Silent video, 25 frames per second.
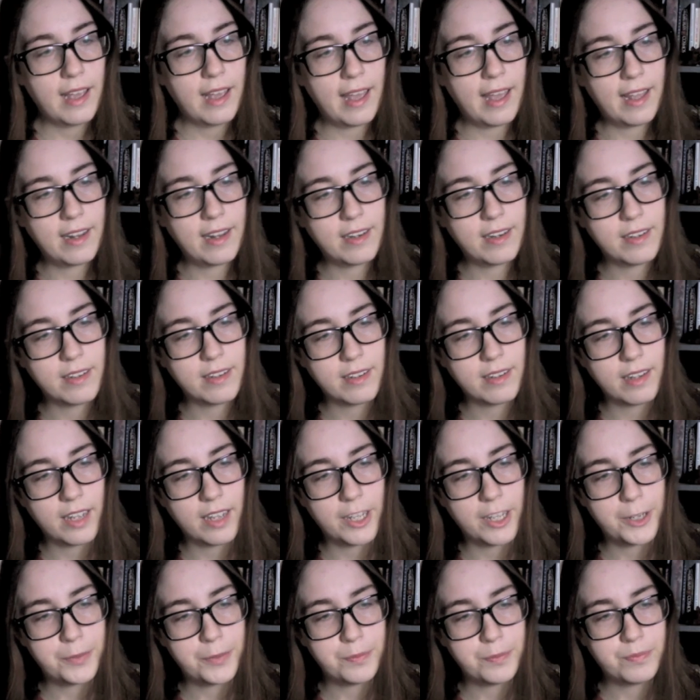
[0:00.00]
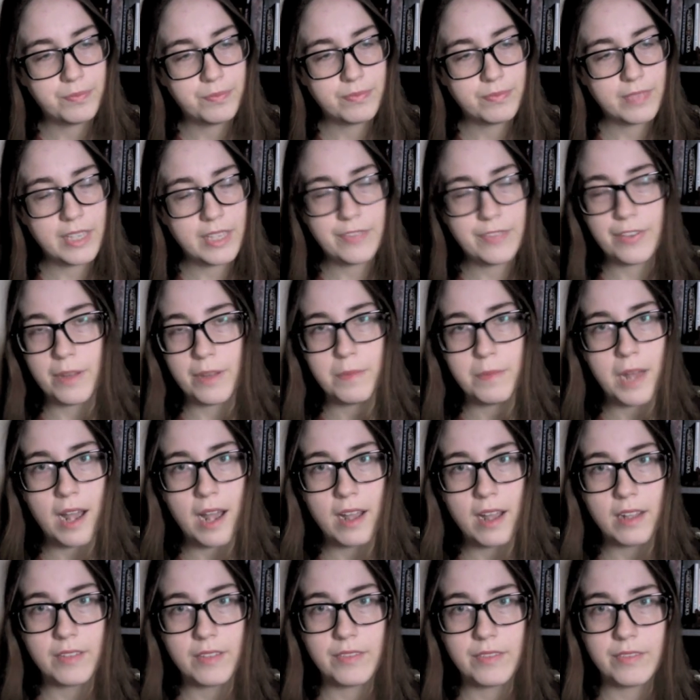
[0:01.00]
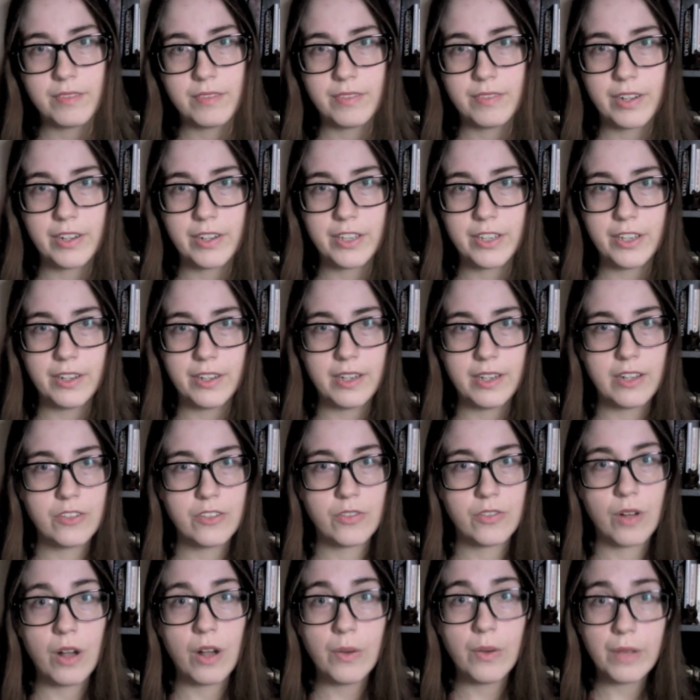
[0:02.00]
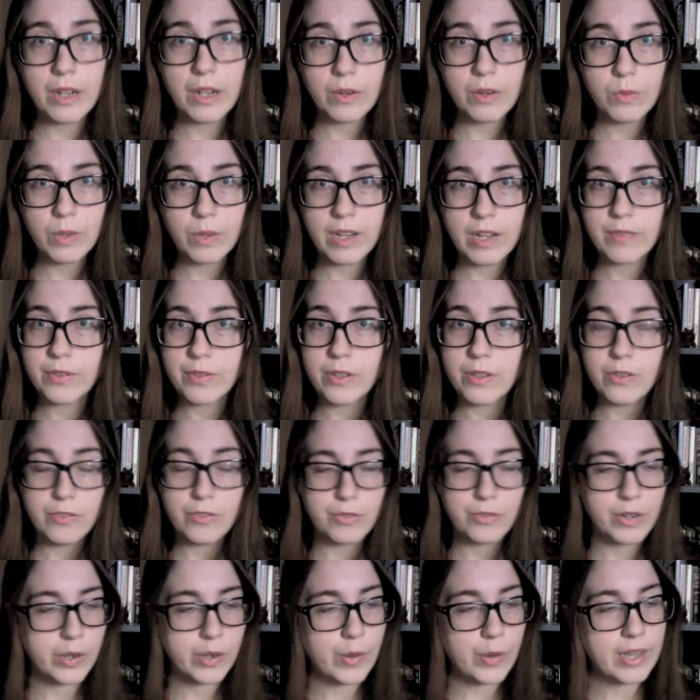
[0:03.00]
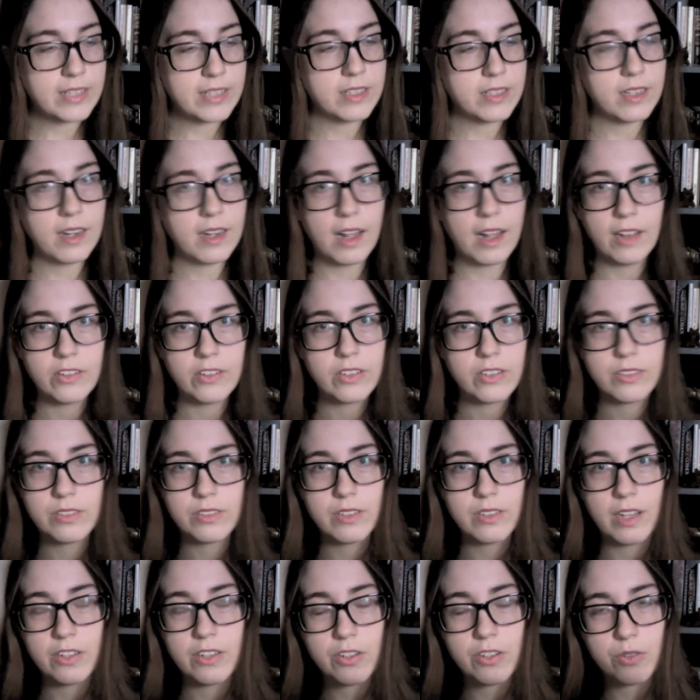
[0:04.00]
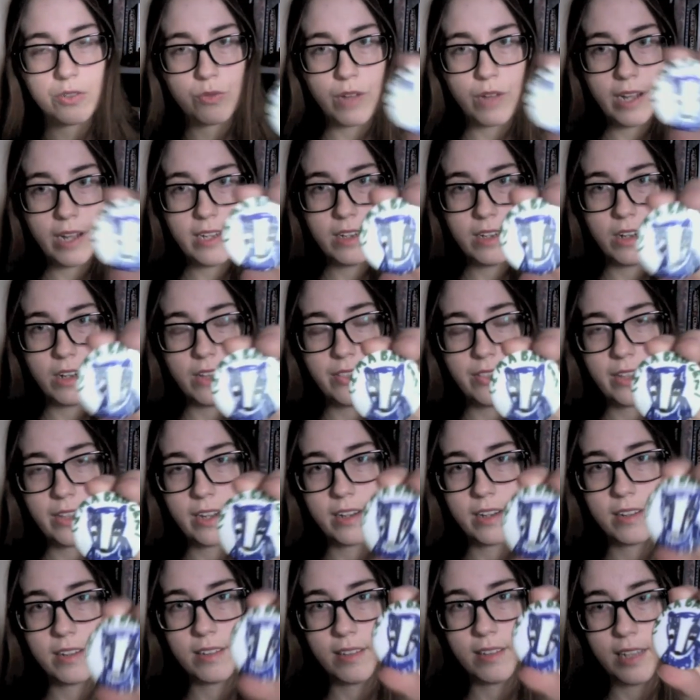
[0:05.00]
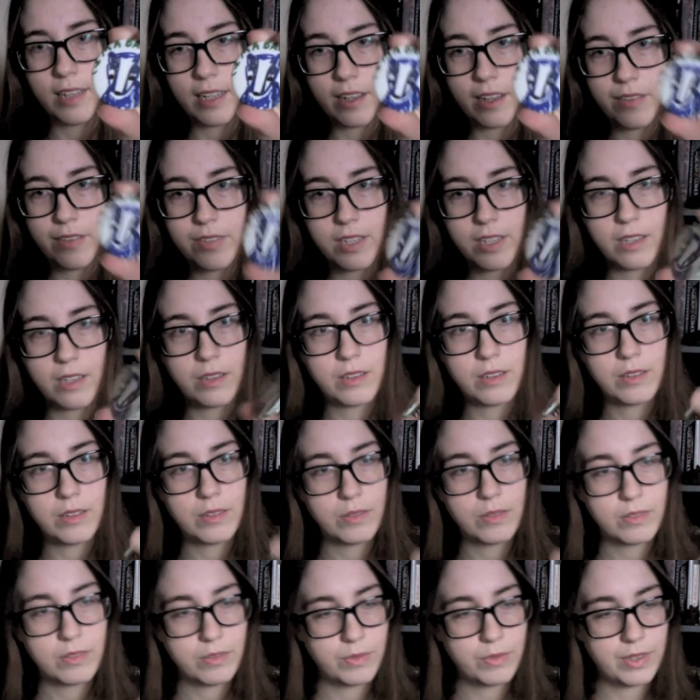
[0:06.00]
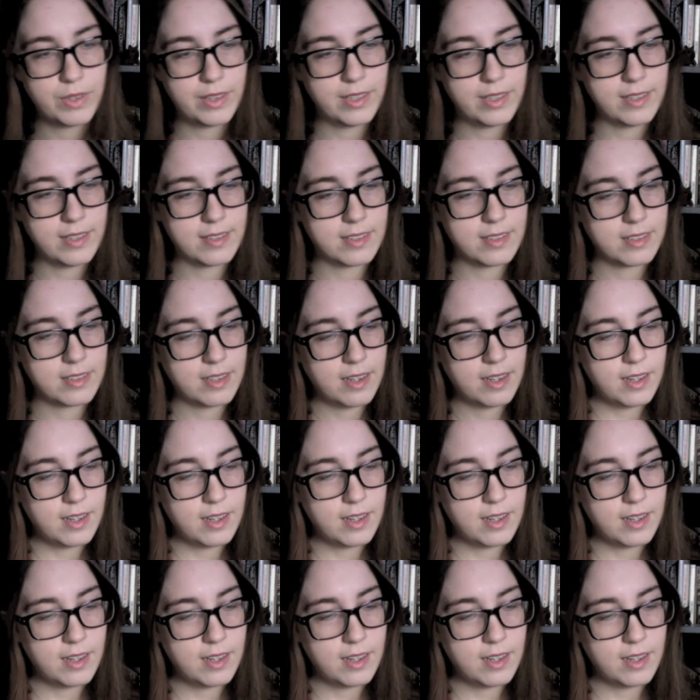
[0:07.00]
And if I'm not very good at drawing whatever you've requested, I'll just write it on there like I've done with this.